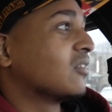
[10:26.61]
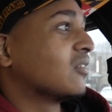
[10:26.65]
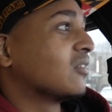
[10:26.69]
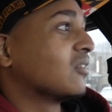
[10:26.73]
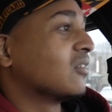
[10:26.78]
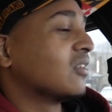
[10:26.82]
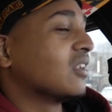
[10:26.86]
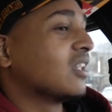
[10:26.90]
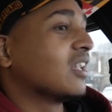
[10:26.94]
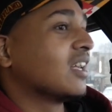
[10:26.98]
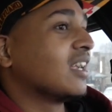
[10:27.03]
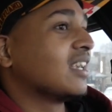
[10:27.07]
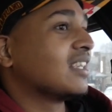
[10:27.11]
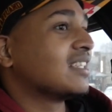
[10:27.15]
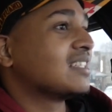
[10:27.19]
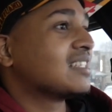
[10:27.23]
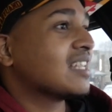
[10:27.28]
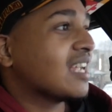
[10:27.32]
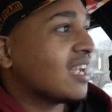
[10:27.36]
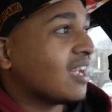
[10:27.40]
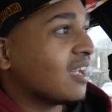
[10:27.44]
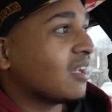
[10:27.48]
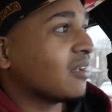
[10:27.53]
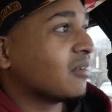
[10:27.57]
or like,
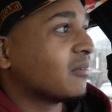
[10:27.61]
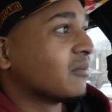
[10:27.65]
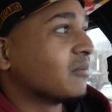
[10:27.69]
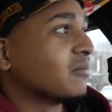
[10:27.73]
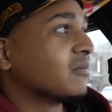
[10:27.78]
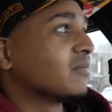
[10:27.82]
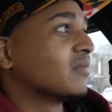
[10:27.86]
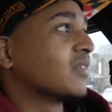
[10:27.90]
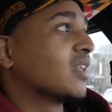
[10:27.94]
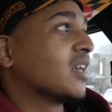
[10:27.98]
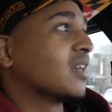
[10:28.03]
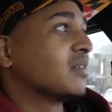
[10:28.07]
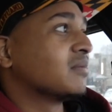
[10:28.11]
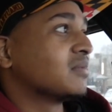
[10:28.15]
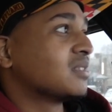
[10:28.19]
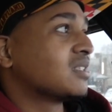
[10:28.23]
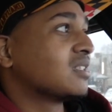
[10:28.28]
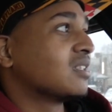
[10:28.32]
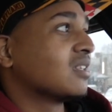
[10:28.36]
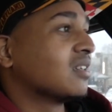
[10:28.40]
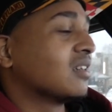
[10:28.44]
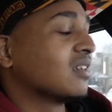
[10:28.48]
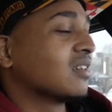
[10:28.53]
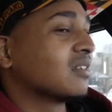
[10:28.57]
damn, I'm
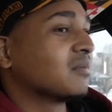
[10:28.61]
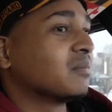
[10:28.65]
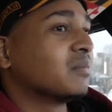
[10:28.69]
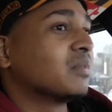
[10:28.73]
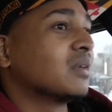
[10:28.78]
stuck,